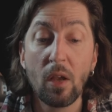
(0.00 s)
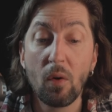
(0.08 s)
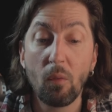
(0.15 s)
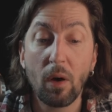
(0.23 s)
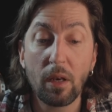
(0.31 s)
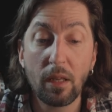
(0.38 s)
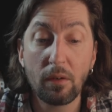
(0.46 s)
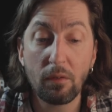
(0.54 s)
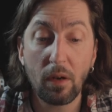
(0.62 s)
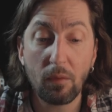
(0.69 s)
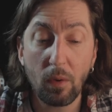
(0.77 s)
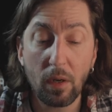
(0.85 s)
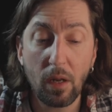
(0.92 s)

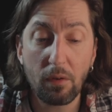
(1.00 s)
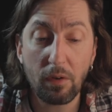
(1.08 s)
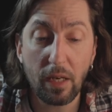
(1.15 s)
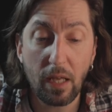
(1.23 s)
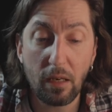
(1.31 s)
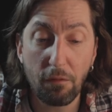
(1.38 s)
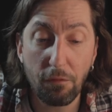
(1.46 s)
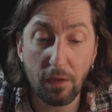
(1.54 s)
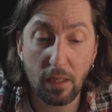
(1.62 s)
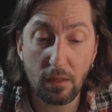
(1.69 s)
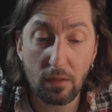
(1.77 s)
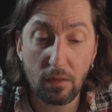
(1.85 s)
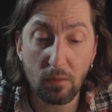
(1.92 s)
180
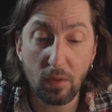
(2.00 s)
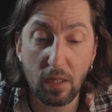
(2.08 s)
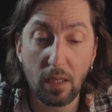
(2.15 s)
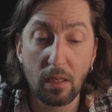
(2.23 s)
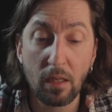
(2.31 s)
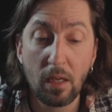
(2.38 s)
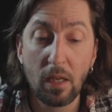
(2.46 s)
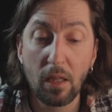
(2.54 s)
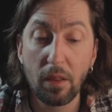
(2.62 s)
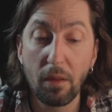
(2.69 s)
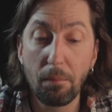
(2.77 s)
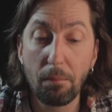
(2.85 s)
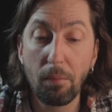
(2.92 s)
feet within
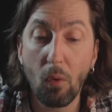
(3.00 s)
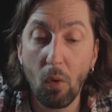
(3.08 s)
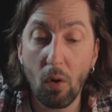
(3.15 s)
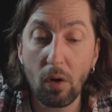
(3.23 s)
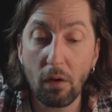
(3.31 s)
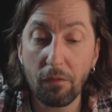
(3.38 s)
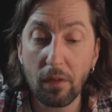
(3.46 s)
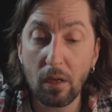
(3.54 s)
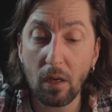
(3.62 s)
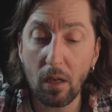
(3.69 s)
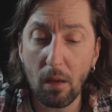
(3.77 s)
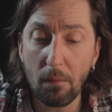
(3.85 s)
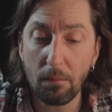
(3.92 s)
the bore of the
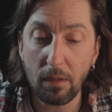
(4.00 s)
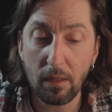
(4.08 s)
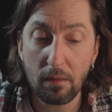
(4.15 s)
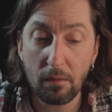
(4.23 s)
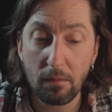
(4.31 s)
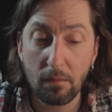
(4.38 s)
Columbiad.